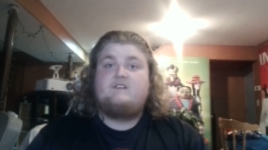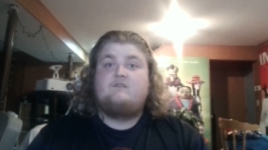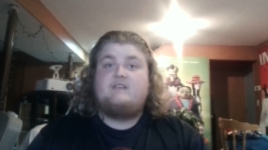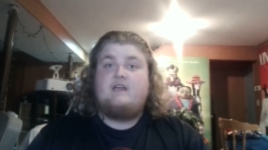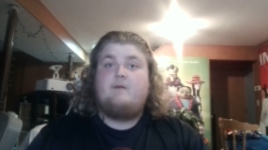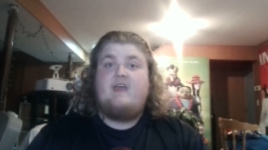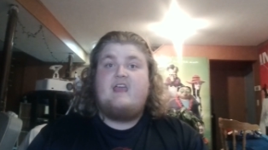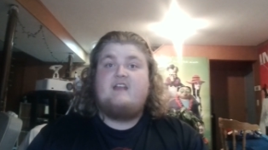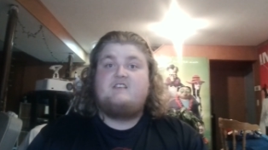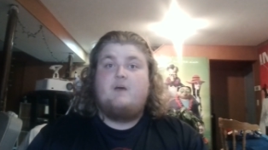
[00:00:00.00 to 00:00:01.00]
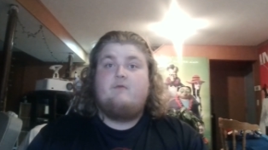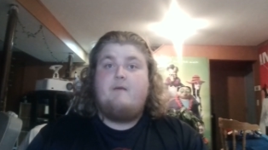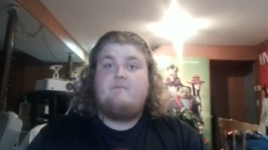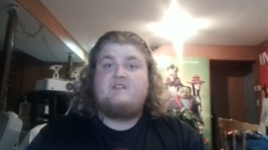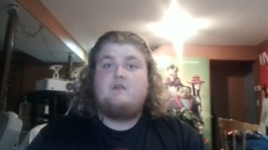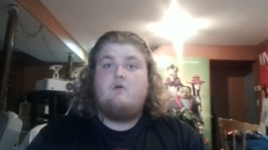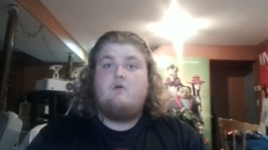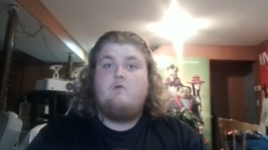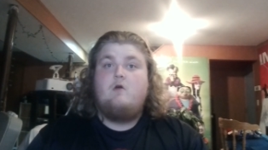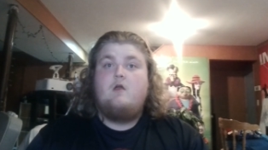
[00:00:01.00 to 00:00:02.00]
to set up a double
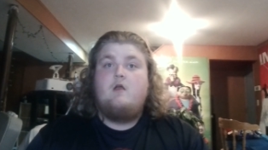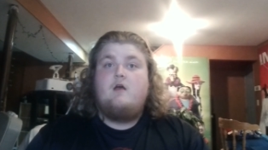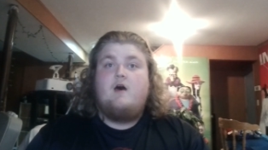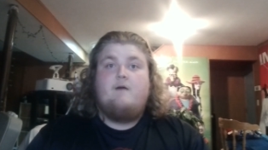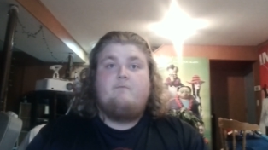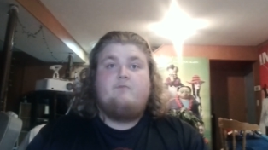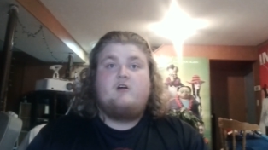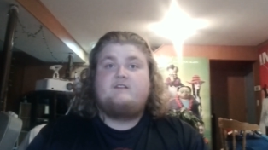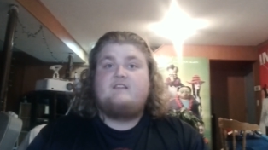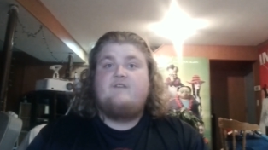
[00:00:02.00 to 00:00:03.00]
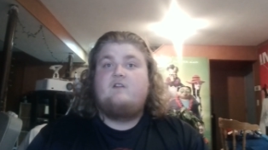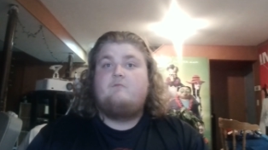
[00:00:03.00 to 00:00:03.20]
episode of part 7